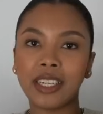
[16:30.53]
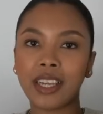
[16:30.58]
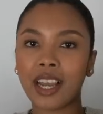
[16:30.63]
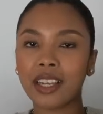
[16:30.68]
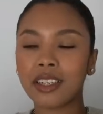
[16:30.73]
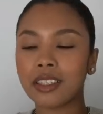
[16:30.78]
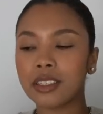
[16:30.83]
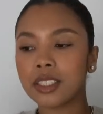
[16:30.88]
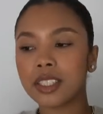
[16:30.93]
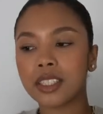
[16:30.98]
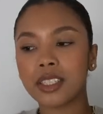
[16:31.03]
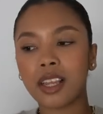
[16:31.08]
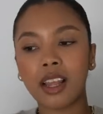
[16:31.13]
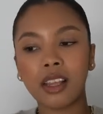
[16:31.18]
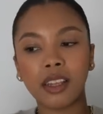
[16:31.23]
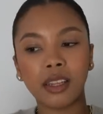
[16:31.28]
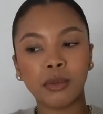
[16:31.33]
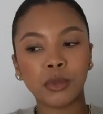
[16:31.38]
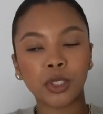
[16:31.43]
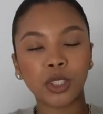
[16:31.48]
I can style
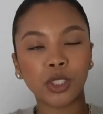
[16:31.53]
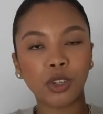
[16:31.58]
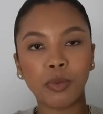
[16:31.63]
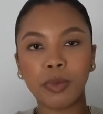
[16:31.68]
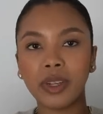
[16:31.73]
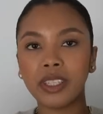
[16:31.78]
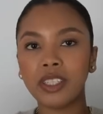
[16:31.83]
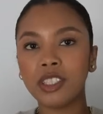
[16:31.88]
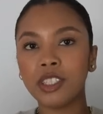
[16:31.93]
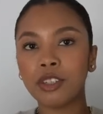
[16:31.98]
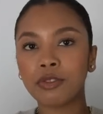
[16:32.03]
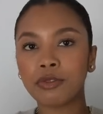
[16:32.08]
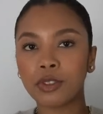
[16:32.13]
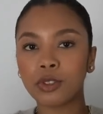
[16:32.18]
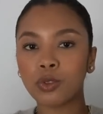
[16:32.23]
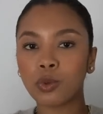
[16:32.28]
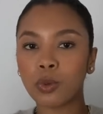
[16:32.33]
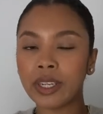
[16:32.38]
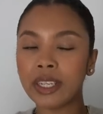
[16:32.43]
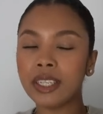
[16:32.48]
them so many
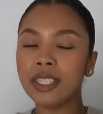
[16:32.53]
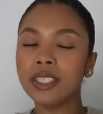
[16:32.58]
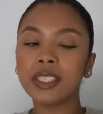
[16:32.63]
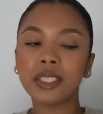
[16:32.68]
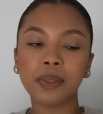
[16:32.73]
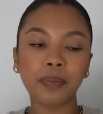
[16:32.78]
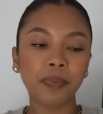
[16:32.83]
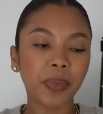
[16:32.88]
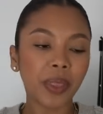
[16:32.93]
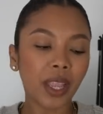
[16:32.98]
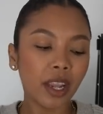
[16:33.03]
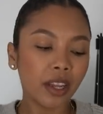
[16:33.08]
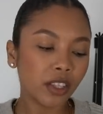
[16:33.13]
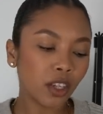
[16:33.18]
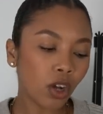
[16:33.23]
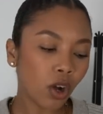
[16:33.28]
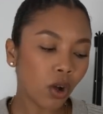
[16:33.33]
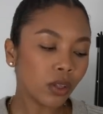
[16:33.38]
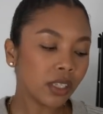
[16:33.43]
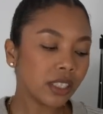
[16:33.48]
different ways. The
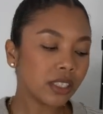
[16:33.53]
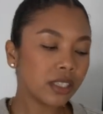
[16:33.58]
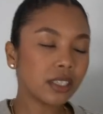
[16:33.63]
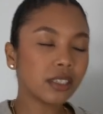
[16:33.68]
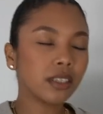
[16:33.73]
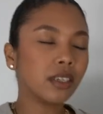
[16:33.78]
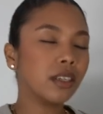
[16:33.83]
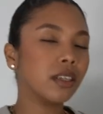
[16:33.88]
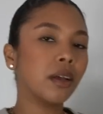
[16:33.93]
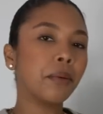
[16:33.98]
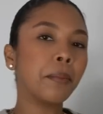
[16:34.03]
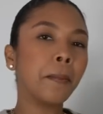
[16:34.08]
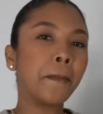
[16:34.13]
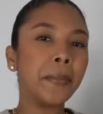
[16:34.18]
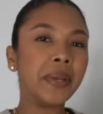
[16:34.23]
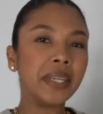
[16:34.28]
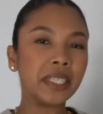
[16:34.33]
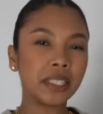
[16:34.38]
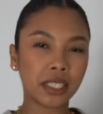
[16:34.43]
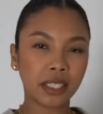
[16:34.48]
only thing that I'm
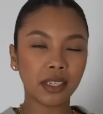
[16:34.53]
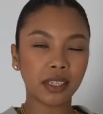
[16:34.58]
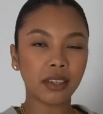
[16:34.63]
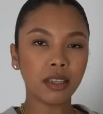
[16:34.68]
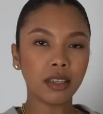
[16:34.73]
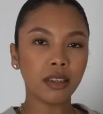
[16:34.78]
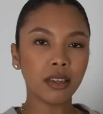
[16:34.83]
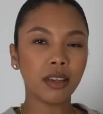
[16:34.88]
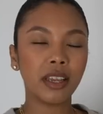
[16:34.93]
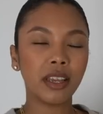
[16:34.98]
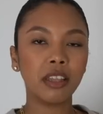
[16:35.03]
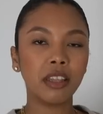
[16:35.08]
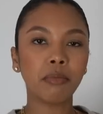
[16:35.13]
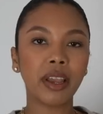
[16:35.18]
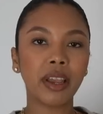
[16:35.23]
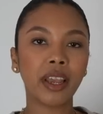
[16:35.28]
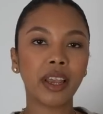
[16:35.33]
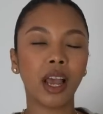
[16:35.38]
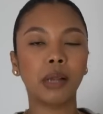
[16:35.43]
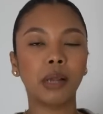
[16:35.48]
missing in
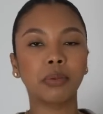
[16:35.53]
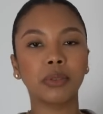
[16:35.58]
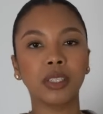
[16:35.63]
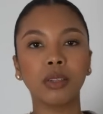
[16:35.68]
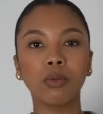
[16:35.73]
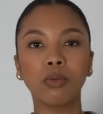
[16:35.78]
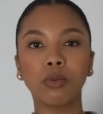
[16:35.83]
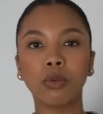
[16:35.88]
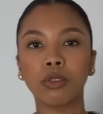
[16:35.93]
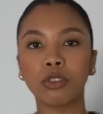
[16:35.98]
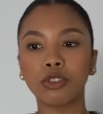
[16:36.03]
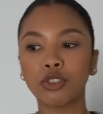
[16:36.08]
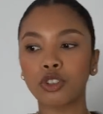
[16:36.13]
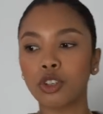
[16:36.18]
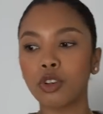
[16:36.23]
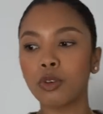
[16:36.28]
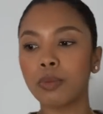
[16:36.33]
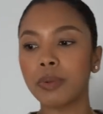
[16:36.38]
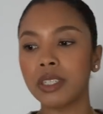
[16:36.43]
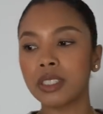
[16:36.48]
my capsule
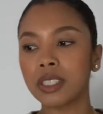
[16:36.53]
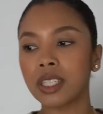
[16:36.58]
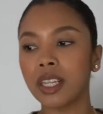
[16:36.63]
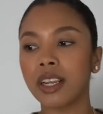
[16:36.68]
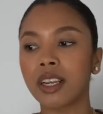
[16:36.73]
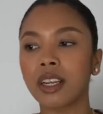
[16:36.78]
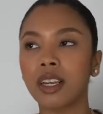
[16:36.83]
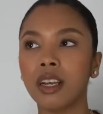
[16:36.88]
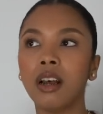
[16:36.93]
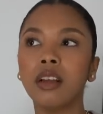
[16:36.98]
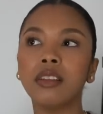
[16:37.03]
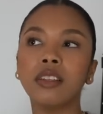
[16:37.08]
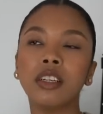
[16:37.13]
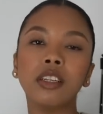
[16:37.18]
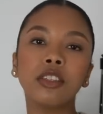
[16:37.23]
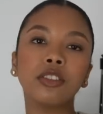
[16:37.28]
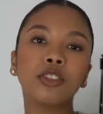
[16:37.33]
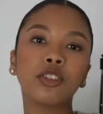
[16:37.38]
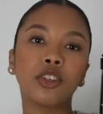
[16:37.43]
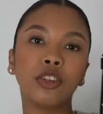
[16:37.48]
wardrobe is like an
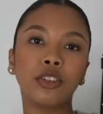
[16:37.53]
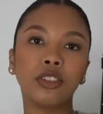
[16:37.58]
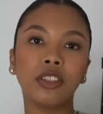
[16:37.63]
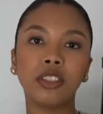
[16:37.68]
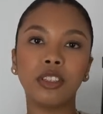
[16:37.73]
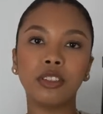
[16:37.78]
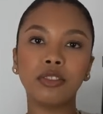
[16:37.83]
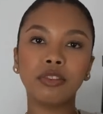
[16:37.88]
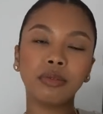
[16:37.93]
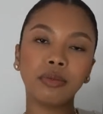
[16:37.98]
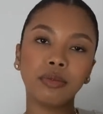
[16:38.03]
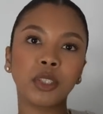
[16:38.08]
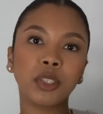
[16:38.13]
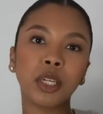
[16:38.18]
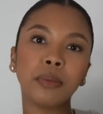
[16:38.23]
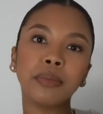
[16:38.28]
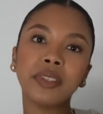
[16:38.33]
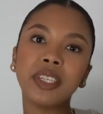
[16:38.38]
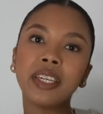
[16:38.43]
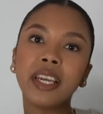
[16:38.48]
alternative,
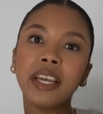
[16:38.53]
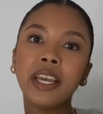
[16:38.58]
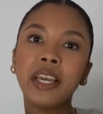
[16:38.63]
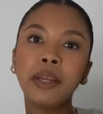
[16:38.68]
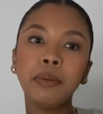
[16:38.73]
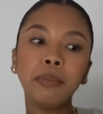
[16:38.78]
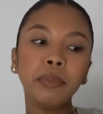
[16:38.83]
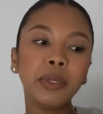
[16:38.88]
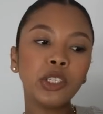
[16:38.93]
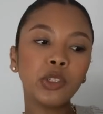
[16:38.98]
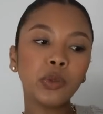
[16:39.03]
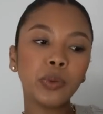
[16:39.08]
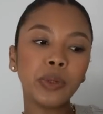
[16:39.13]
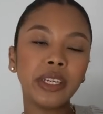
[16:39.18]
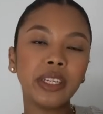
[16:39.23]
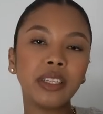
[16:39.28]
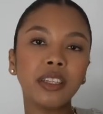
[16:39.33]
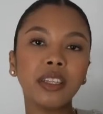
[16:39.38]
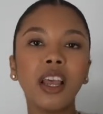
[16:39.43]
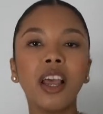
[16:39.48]
something in
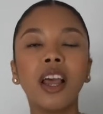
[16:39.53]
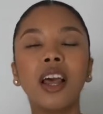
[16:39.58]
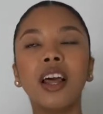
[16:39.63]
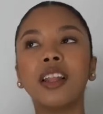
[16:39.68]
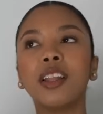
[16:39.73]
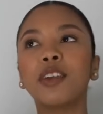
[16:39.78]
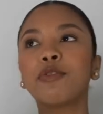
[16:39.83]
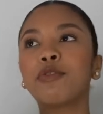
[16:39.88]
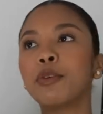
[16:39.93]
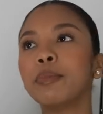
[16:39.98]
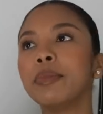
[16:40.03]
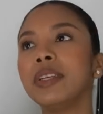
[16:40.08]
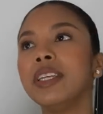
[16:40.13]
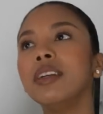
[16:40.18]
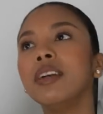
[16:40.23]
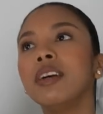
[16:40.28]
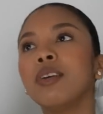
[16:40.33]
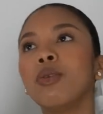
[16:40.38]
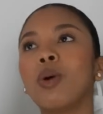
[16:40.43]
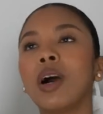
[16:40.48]
between. Like for me,
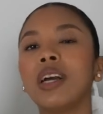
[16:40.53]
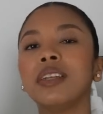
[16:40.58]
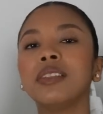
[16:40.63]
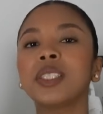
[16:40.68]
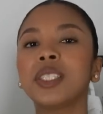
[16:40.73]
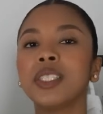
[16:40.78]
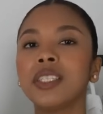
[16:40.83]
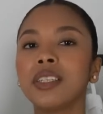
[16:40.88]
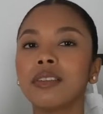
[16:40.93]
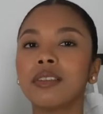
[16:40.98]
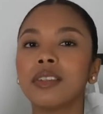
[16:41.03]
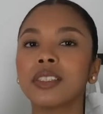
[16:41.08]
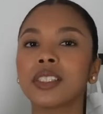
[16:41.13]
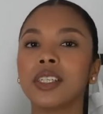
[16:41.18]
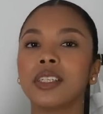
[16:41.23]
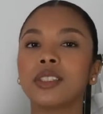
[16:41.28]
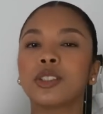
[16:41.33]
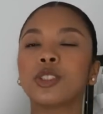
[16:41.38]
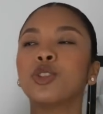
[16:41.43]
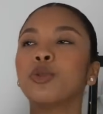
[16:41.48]
a white sneaker is
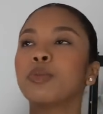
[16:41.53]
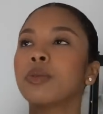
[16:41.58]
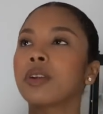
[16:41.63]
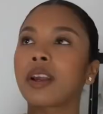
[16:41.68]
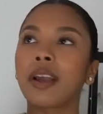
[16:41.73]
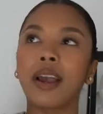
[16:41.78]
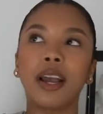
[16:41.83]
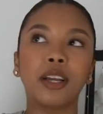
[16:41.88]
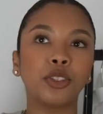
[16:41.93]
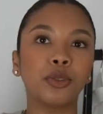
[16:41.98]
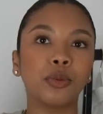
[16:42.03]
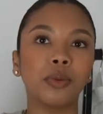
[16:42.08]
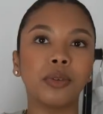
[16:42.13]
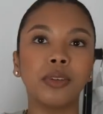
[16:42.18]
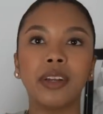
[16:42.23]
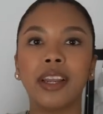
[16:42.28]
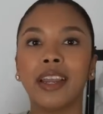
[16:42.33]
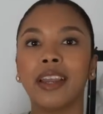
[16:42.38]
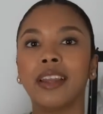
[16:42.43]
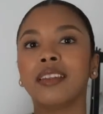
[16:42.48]
like super casual
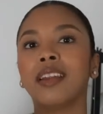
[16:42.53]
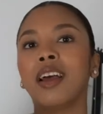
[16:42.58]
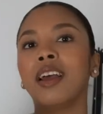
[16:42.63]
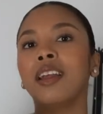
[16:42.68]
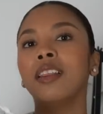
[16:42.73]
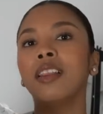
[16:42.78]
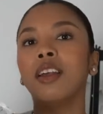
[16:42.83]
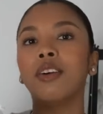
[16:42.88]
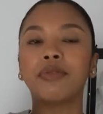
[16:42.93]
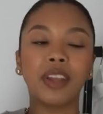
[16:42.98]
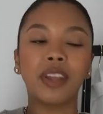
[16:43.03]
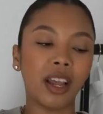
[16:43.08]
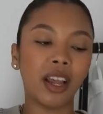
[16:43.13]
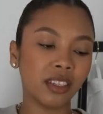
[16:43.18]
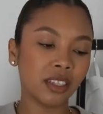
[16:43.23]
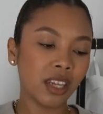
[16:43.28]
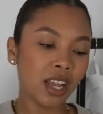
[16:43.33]
and I love that.